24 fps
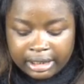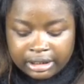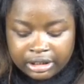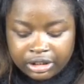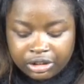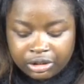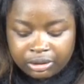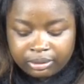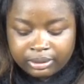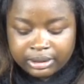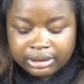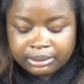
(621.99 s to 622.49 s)
and
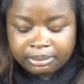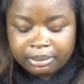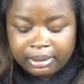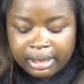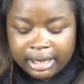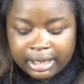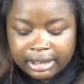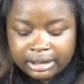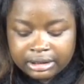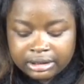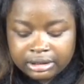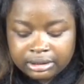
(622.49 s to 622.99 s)
the US
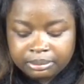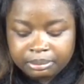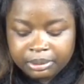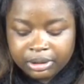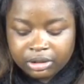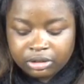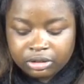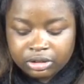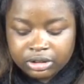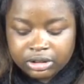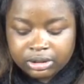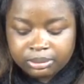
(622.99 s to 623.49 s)
price
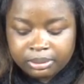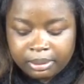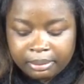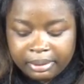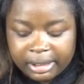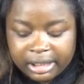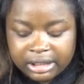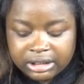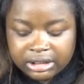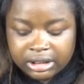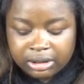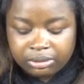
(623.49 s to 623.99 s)
because my
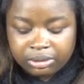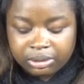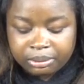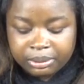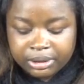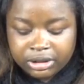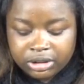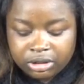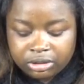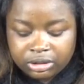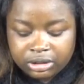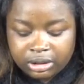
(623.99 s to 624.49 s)
magazine would
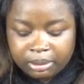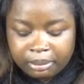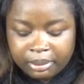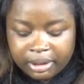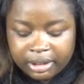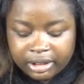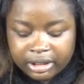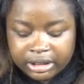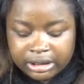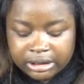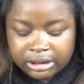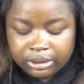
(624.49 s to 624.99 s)
be sold in
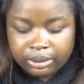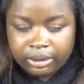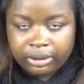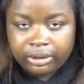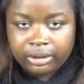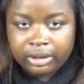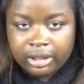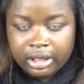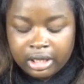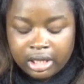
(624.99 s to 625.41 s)
America as well.